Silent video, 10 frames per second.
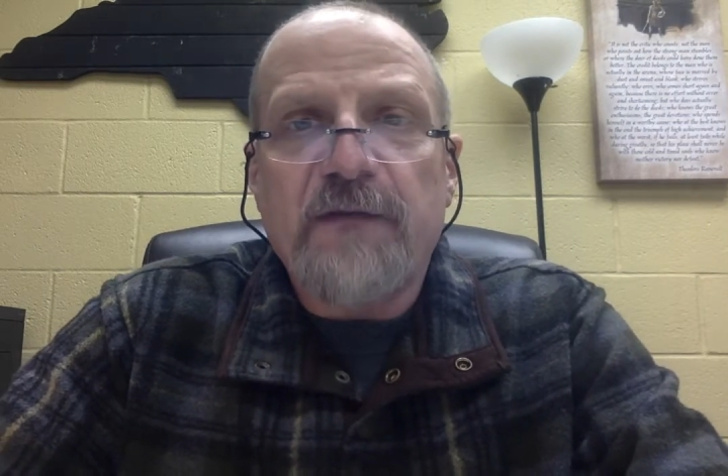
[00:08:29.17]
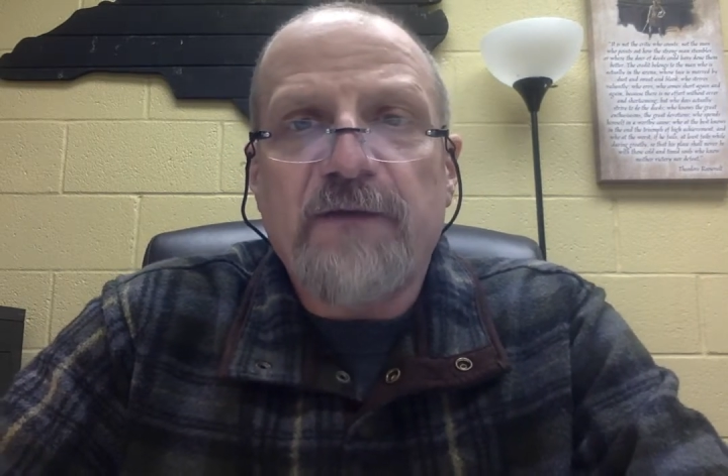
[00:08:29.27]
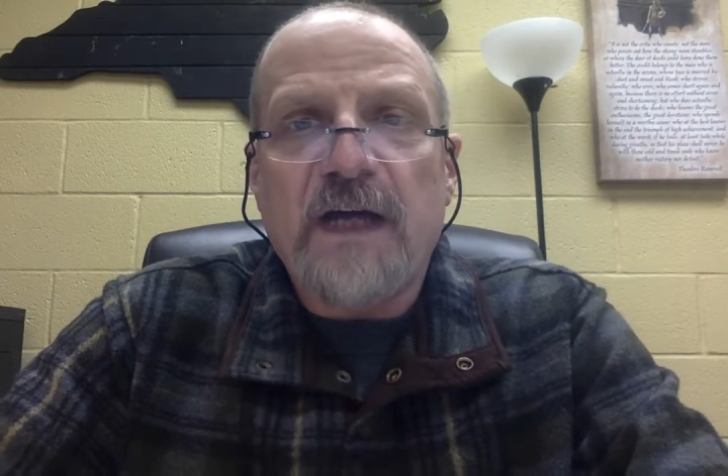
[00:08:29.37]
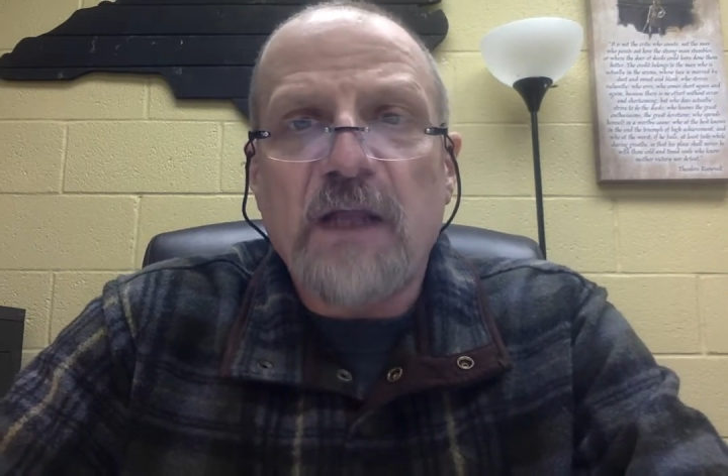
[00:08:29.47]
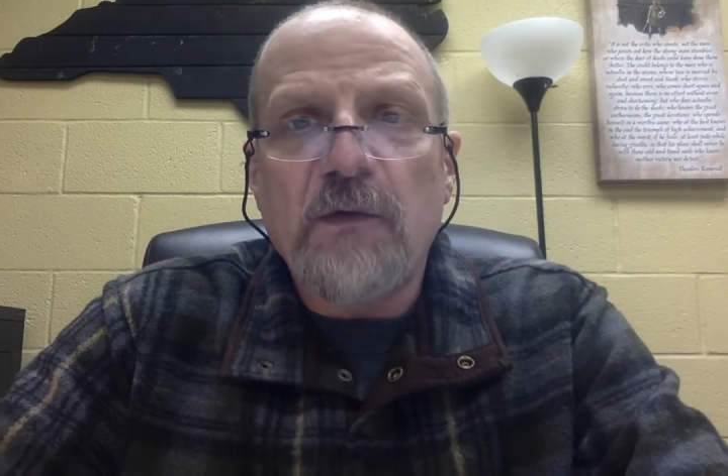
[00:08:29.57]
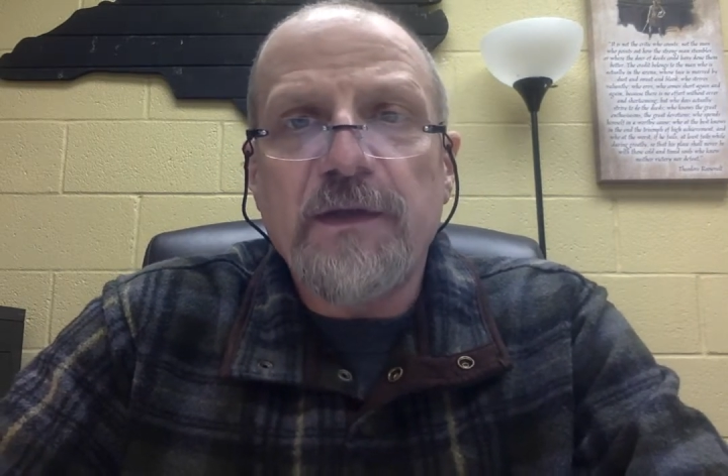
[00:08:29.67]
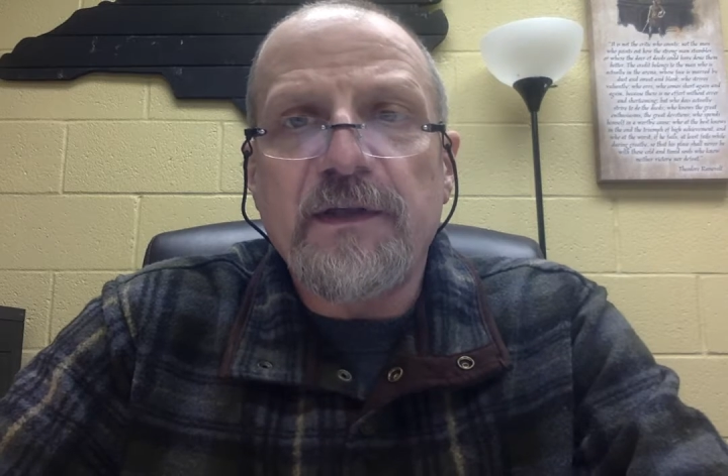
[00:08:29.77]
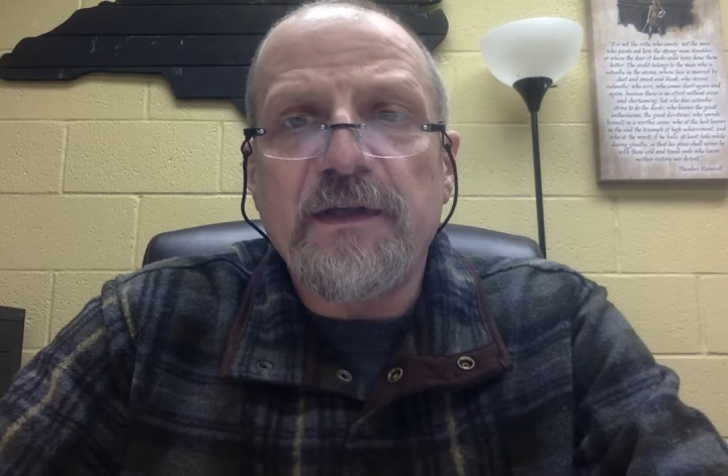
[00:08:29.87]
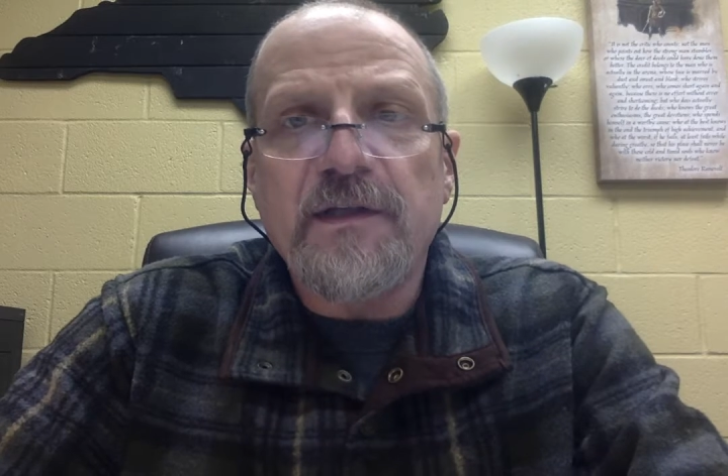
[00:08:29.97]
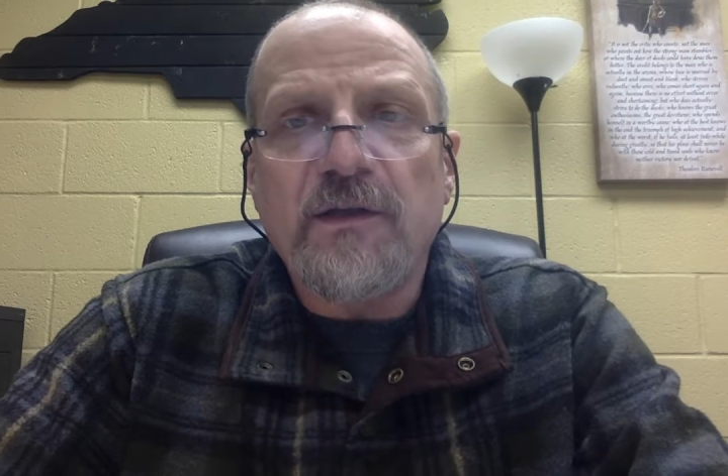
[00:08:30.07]
following the
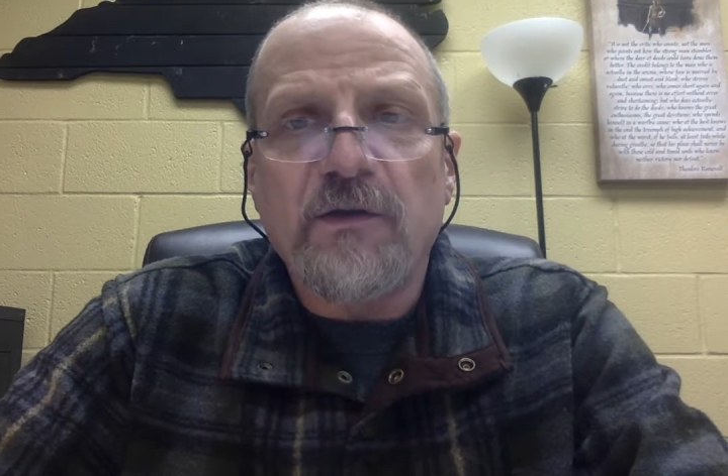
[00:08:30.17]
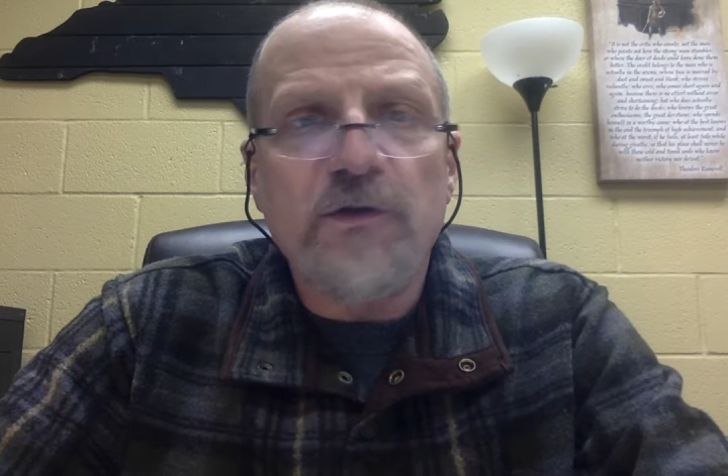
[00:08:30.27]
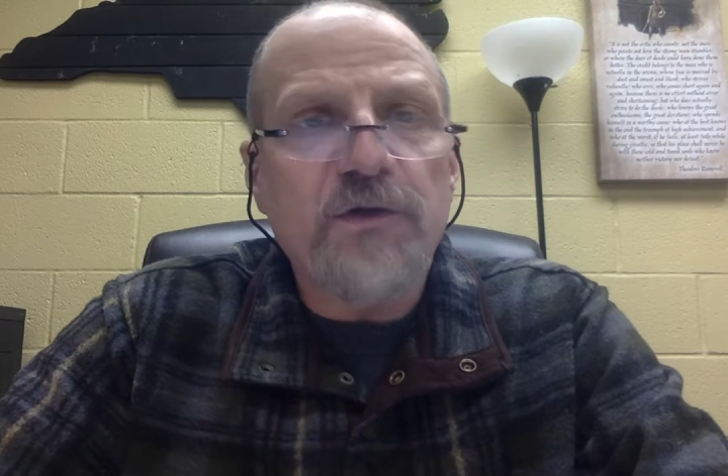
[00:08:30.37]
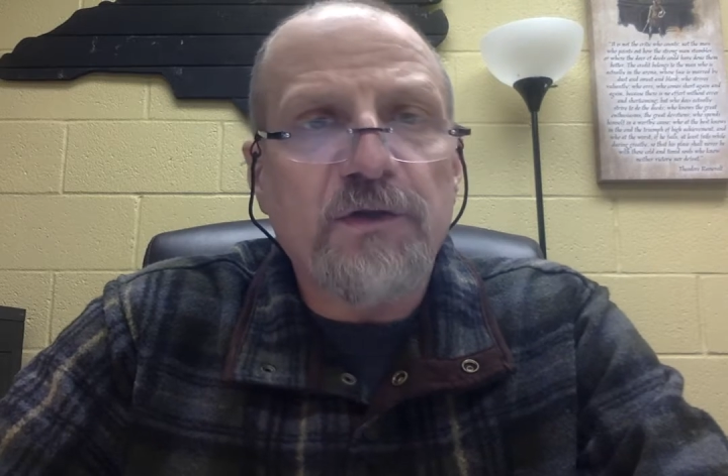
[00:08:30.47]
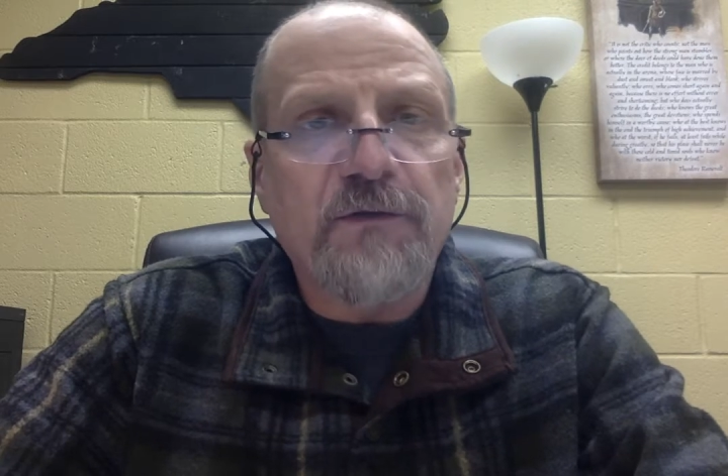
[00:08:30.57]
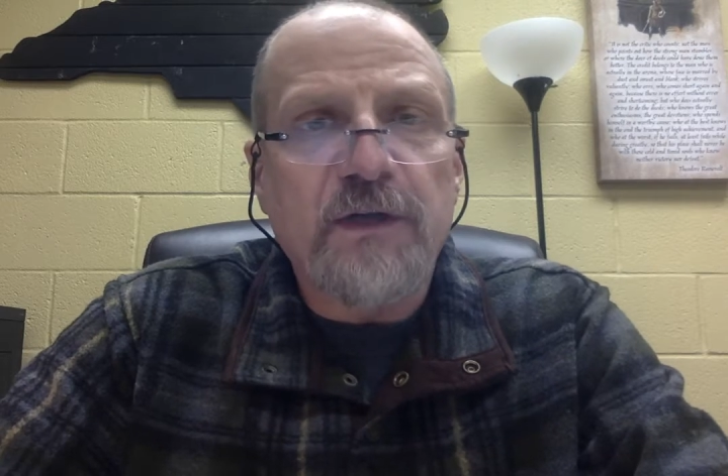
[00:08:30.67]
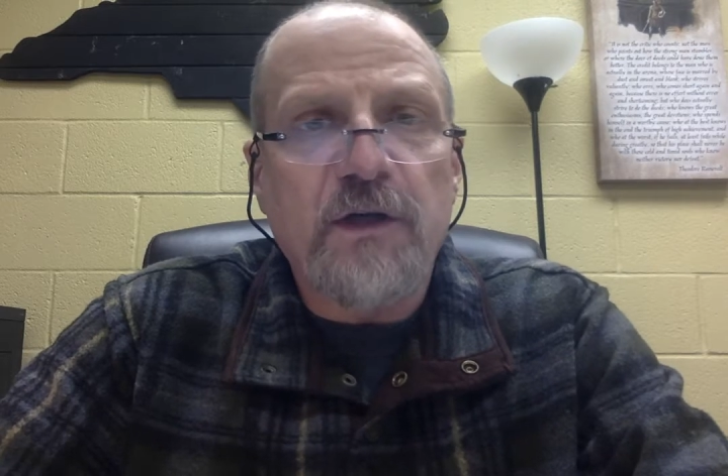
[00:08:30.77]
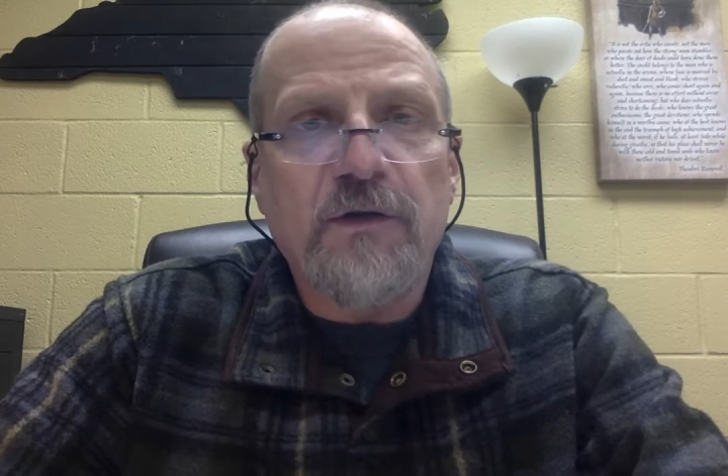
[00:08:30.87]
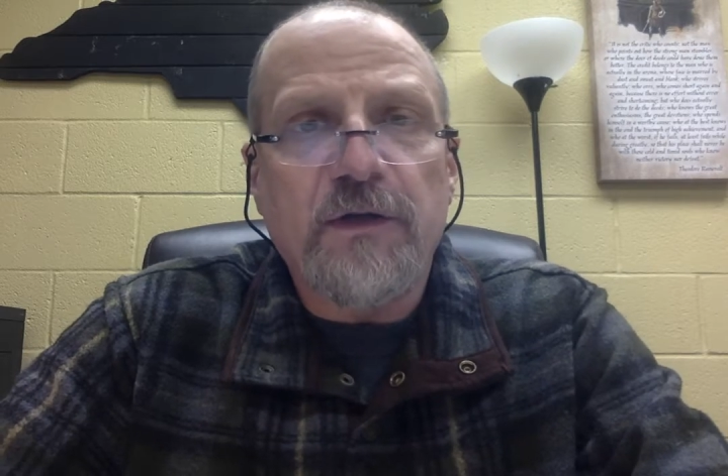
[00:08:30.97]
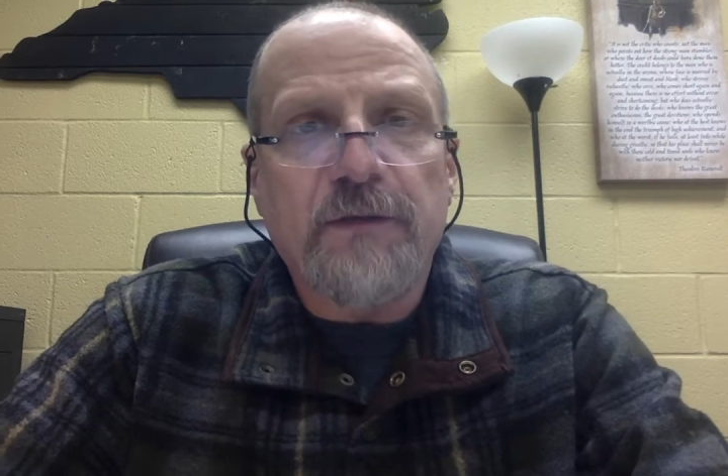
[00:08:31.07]
dissolution of the
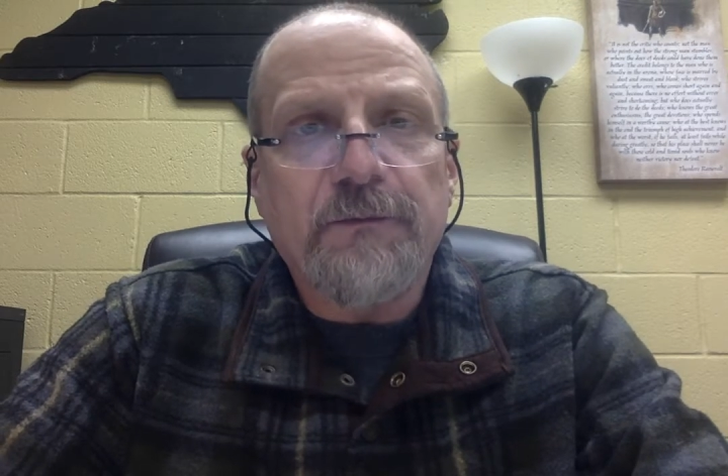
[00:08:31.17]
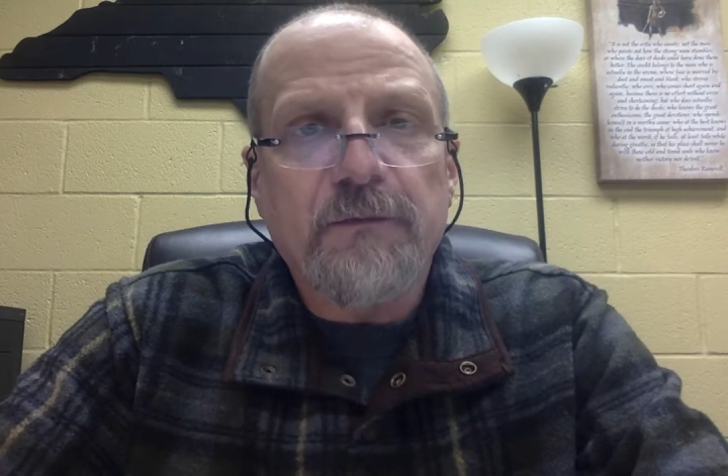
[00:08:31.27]
Union.